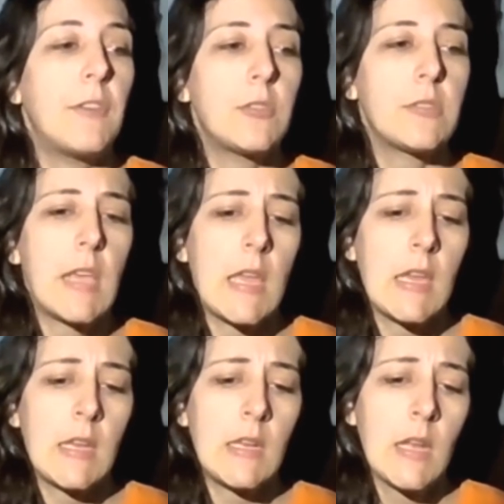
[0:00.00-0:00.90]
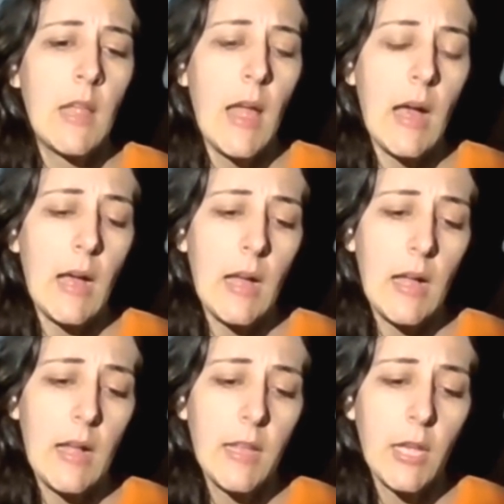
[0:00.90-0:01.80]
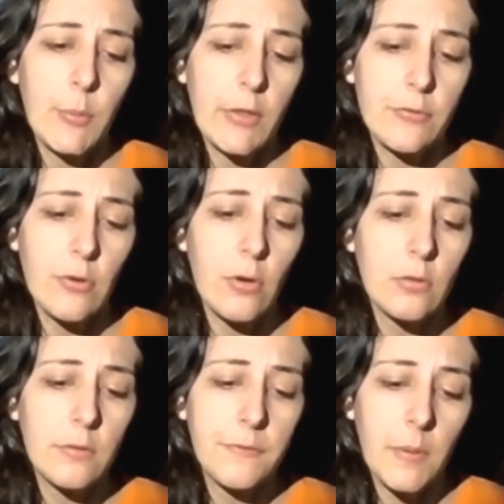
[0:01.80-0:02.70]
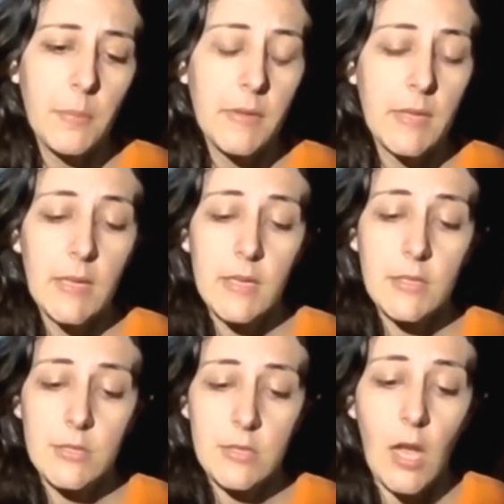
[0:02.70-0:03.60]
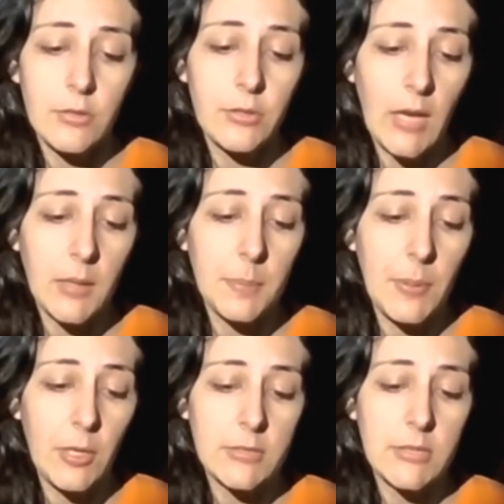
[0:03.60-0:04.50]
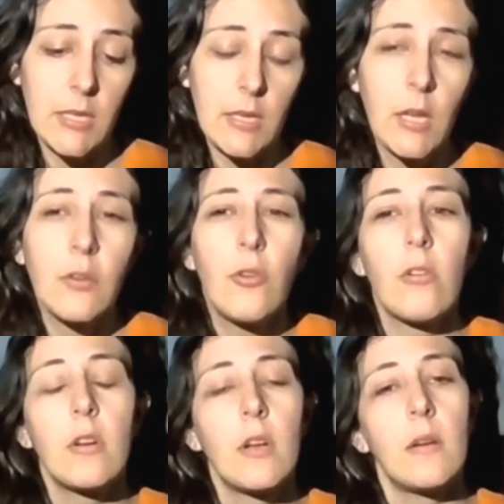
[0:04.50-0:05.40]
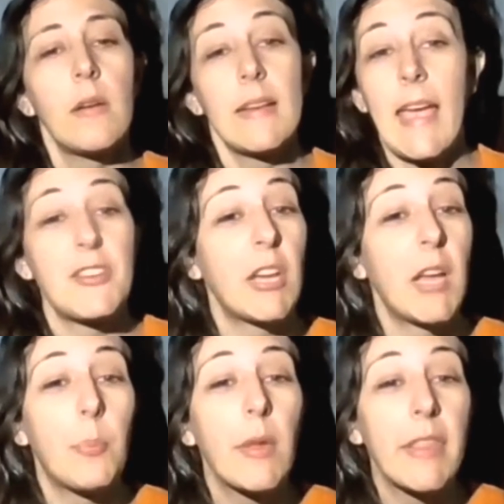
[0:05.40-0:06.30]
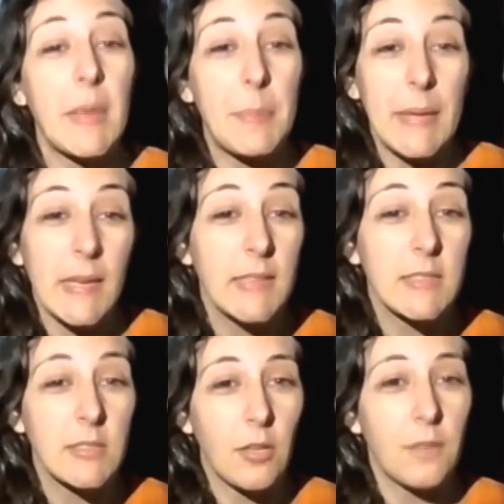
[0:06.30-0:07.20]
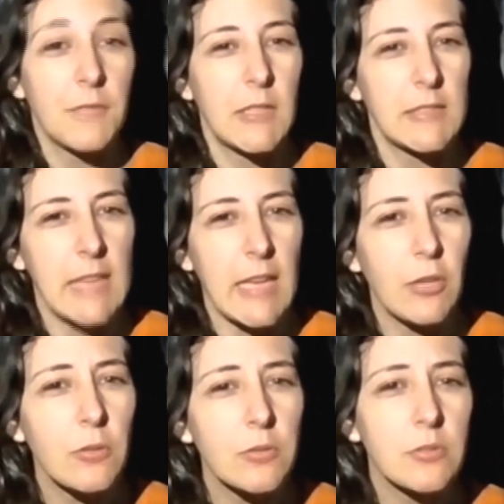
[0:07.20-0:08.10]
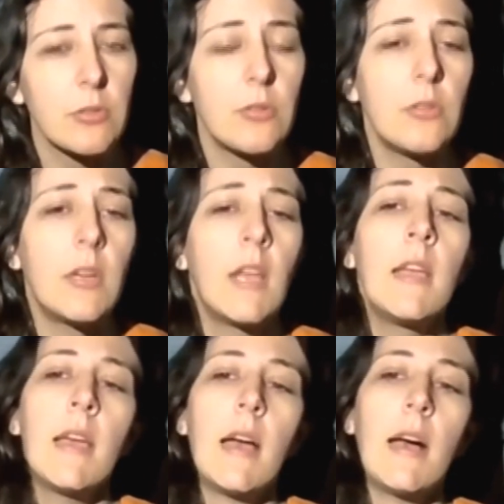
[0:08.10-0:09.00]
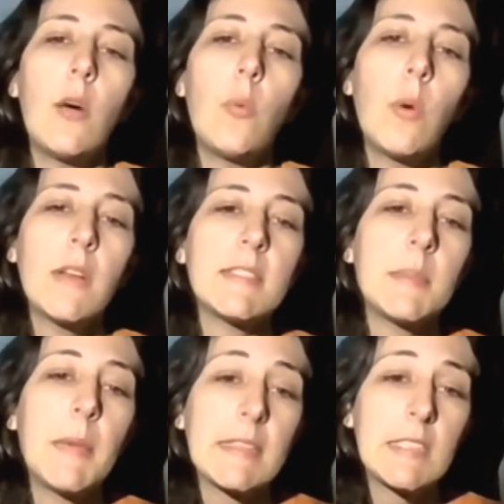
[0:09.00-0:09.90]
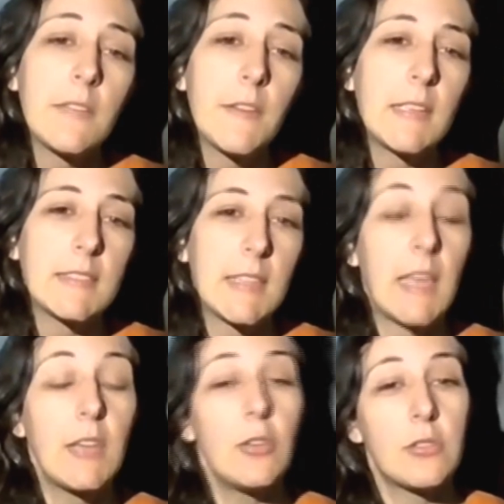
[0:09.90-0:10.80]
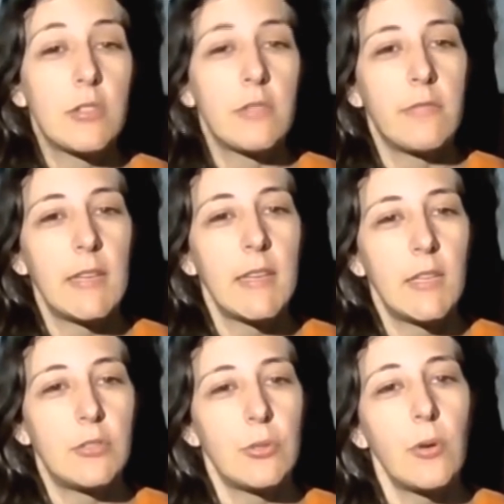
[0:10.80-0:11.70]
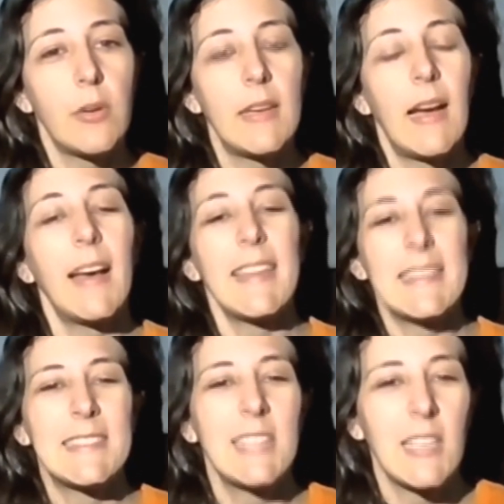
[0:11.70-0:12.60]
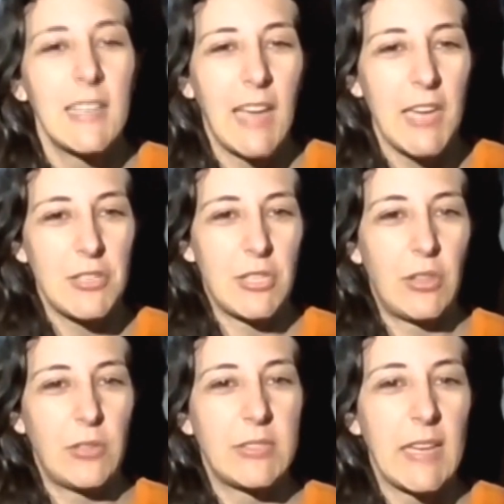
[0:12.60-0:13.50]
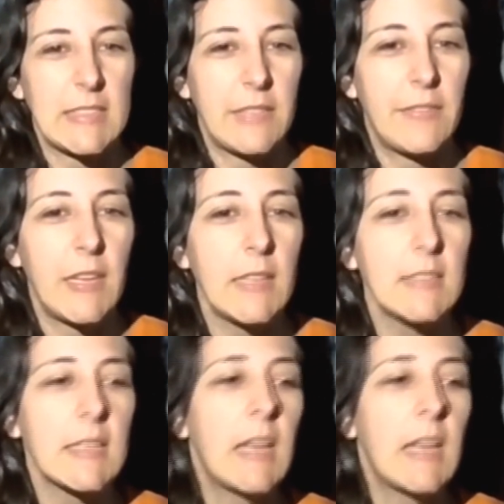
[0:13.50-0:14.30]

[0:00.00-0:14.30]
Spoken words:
you seen a withdrawal from the child or young person not catching up with their peers as often as they used to? What are some activities that they used to really enjoy? Are they still engaged in those activities?